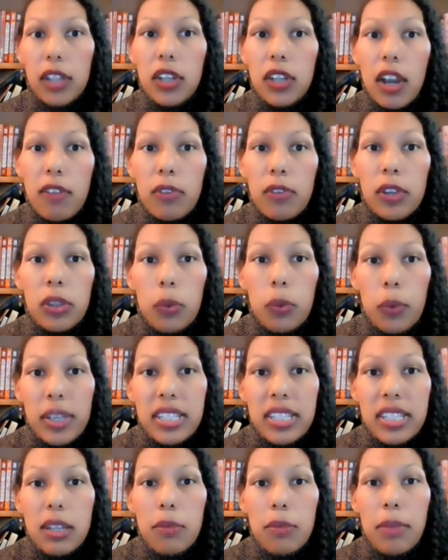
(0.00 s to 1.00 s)
Uncovering the
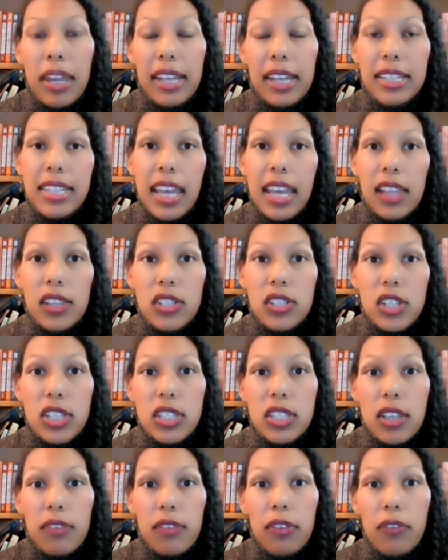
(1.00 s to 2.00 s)
Wisdom and
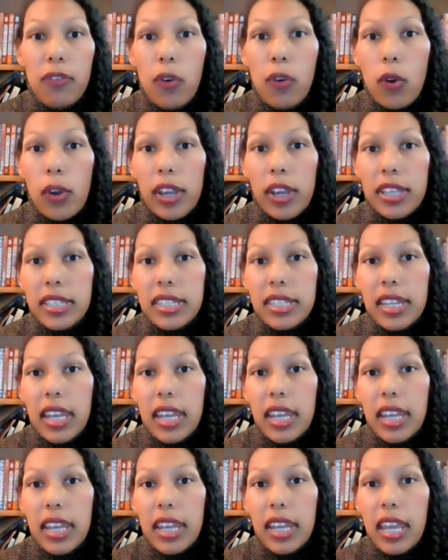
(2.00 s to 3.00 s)
Intelligence of the Forest,